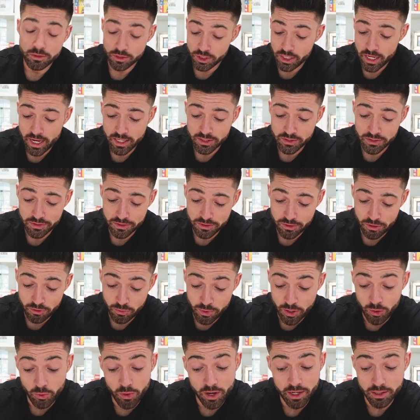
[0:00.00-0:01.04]
She asked
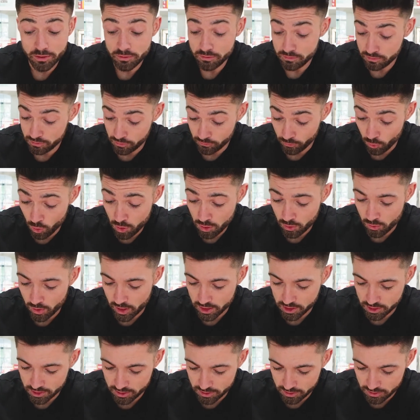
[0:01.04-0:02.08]
three que four
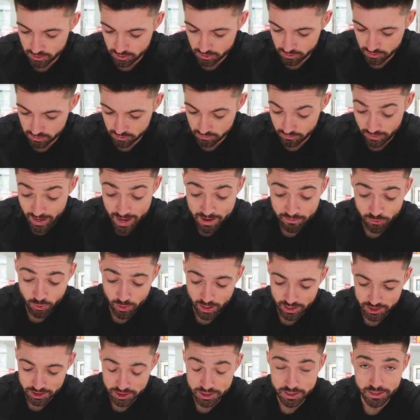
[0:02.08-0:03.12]
questions, five
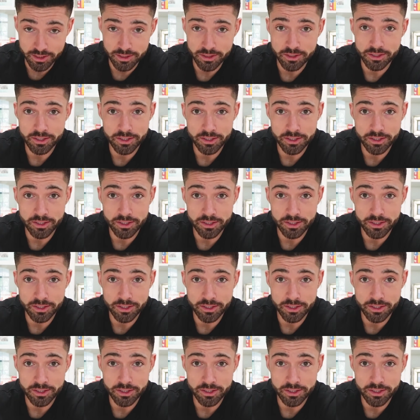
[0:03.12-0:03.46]
questions.